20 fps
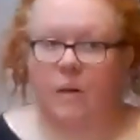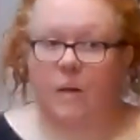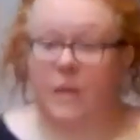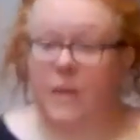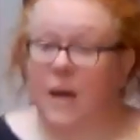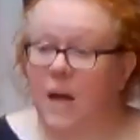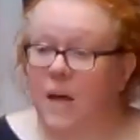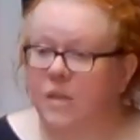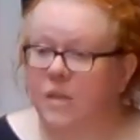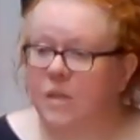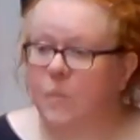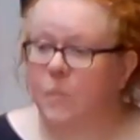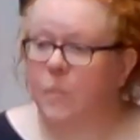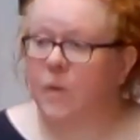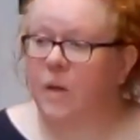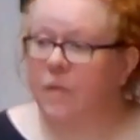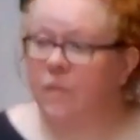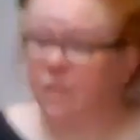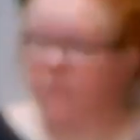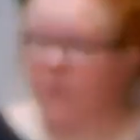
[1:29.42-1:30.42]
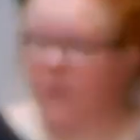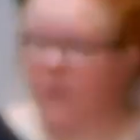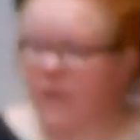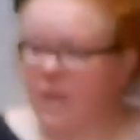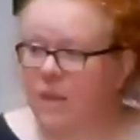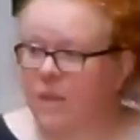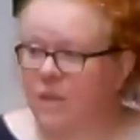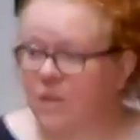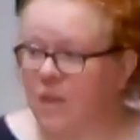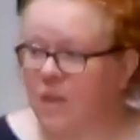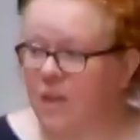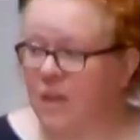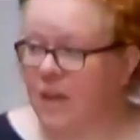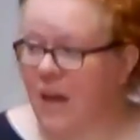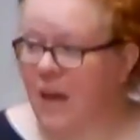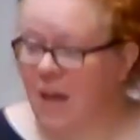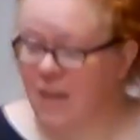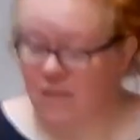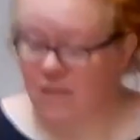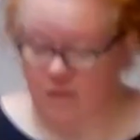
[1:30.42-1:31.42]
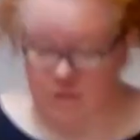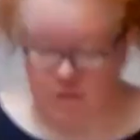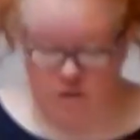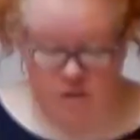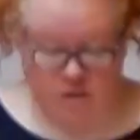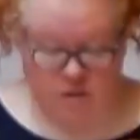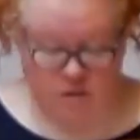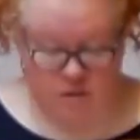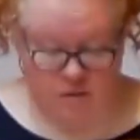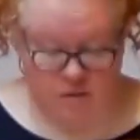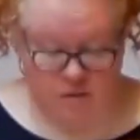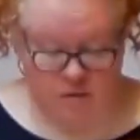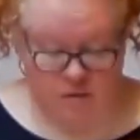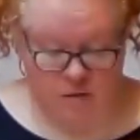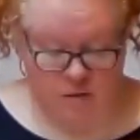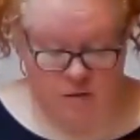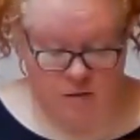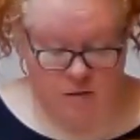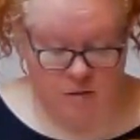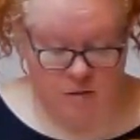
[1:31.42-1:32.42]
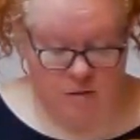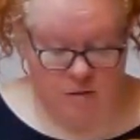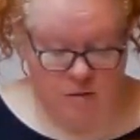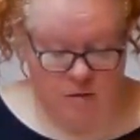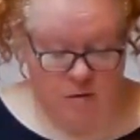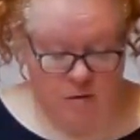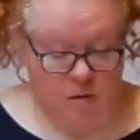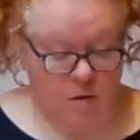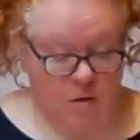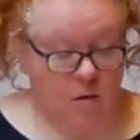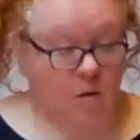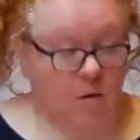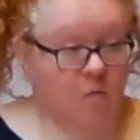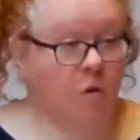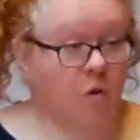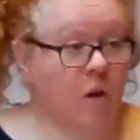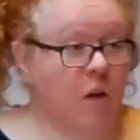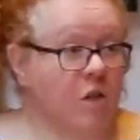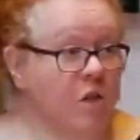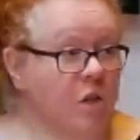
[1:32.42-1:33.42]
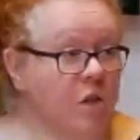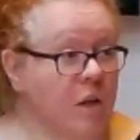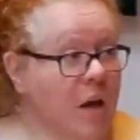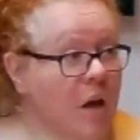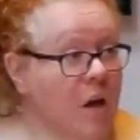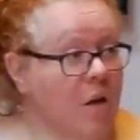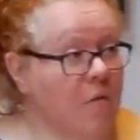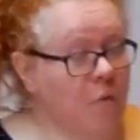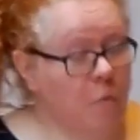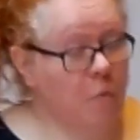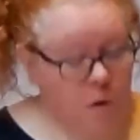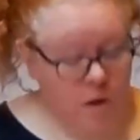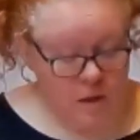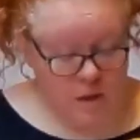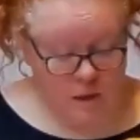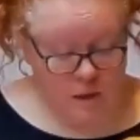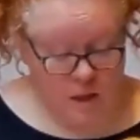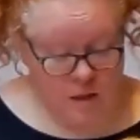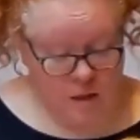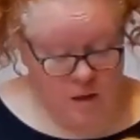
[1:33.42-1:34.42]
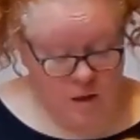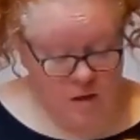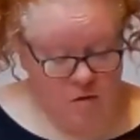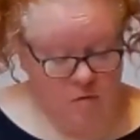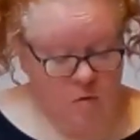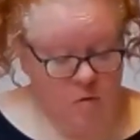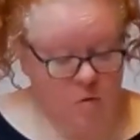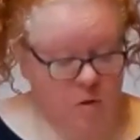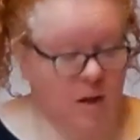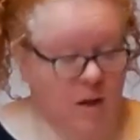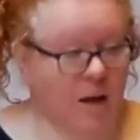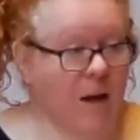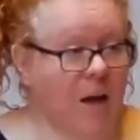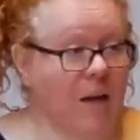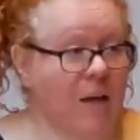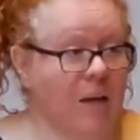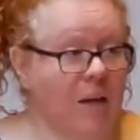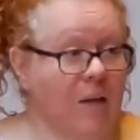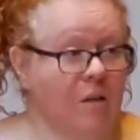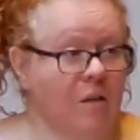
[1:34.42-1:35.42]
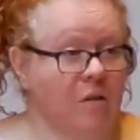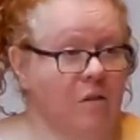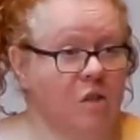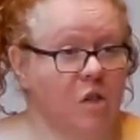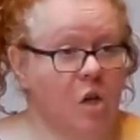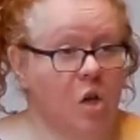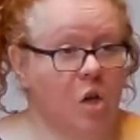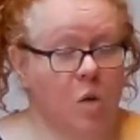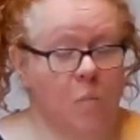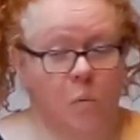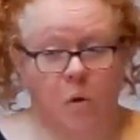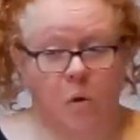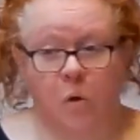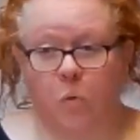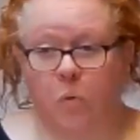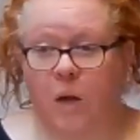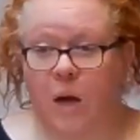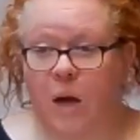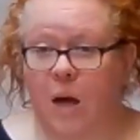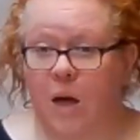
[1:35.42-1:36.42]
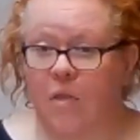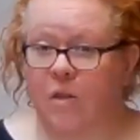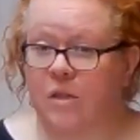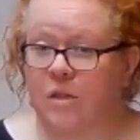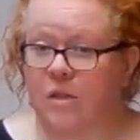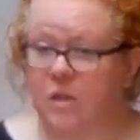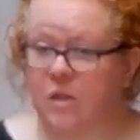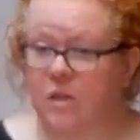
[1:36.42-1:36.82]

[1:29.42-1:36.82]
Let us be a faith that gathers, reaching out for one another through the hate and turmoil that others